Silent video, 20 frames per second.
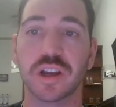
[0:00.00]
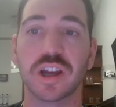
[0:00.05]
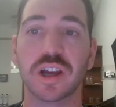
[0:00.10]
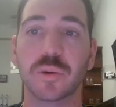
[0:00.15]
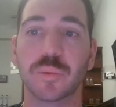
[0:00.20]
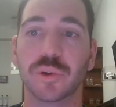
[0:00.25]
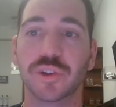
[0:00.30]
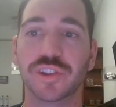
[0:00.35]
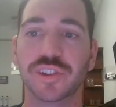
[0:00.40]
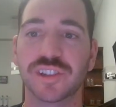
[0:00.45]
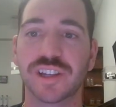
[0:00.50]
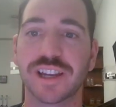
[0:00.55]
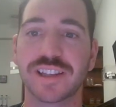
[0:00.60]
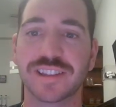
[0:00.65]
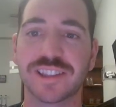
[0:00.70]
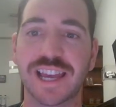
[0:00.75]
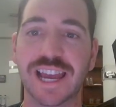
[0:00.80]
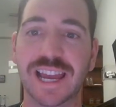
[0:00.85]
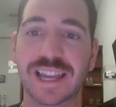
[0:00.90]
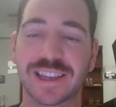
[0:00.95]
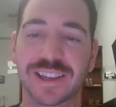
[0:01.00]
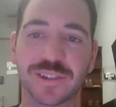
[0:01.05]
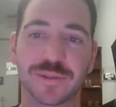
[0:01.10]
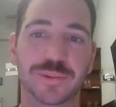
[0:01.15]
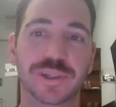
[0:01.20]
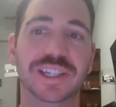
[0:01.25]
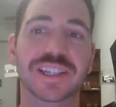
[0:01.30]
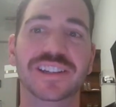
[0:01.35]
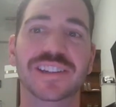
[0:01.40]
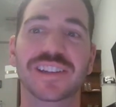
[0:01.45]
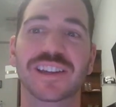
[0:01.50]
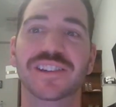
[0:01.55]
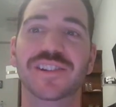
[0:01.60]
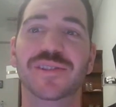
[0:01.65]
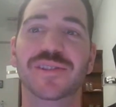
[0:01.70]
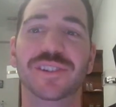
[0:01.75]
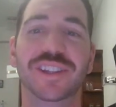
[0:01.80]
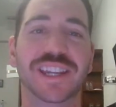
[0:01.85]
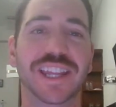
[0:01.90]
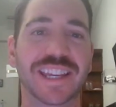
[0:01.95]
We'll discuss that as we
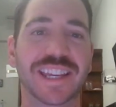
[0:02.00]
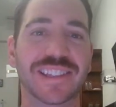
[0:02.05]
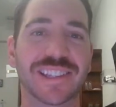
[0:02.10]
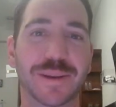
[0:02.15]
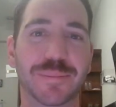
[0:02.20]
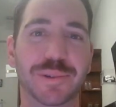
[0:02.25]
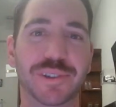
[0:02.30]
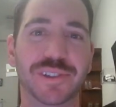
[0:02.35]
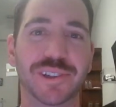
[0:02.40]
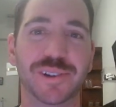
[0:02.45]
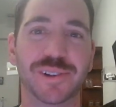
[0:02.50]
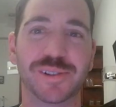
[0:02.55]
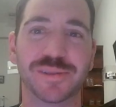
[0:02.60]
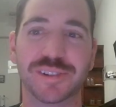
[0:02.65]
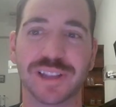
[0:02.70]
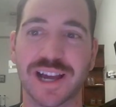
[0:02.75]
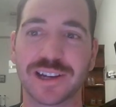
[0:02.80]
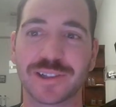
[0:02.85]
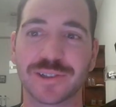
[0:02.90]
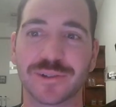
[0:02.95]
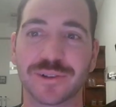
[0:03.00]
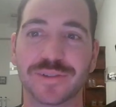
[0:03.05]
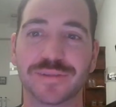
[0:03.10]
continue today's episode of Locked On